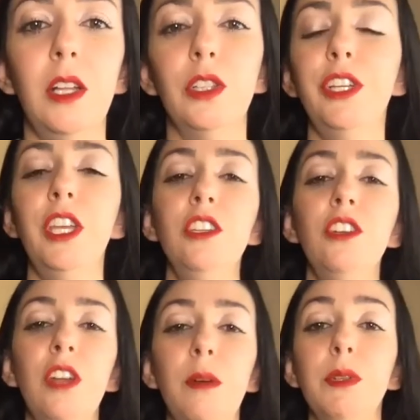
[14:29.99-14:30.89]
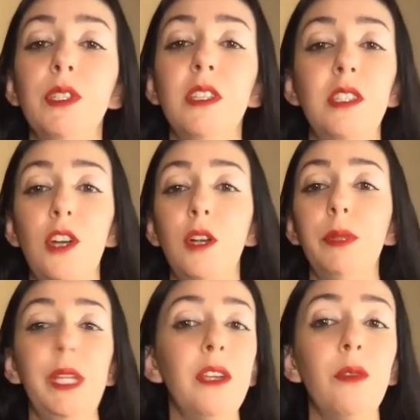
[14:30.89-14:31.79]
Look at your numbers and start
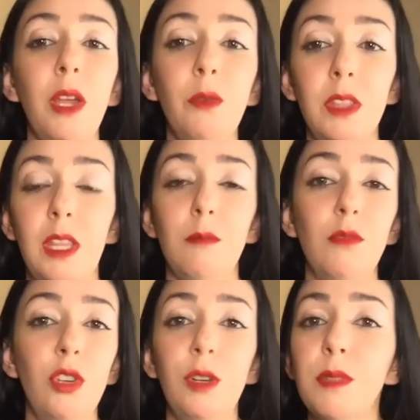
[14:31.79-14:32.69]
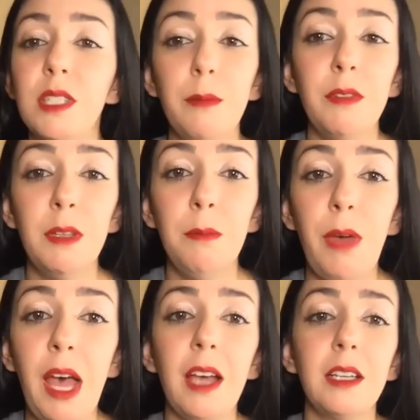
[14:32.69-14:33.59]
playing around with them. Trim some of them
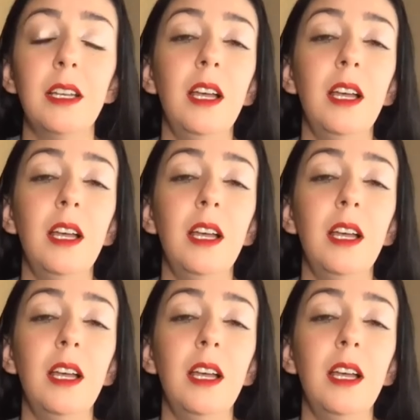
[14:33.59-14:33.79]
back.